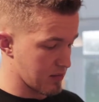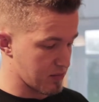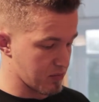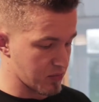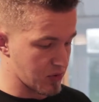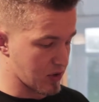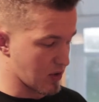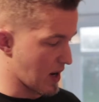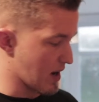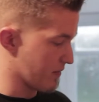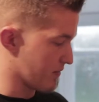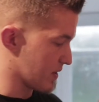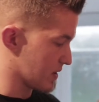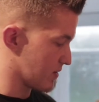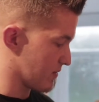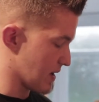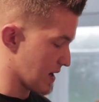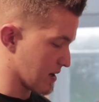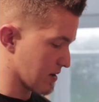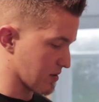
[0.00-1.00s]
You have a
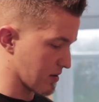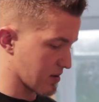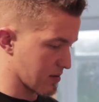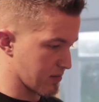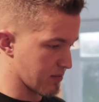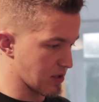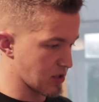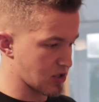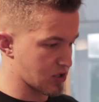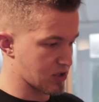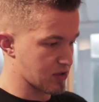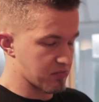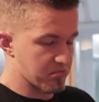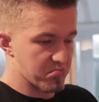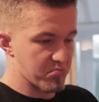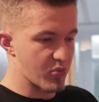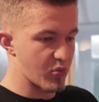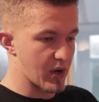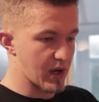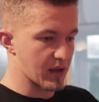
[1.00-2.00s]
twarog, which,
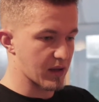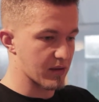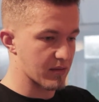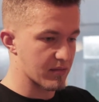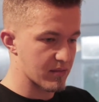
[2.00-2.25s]
well,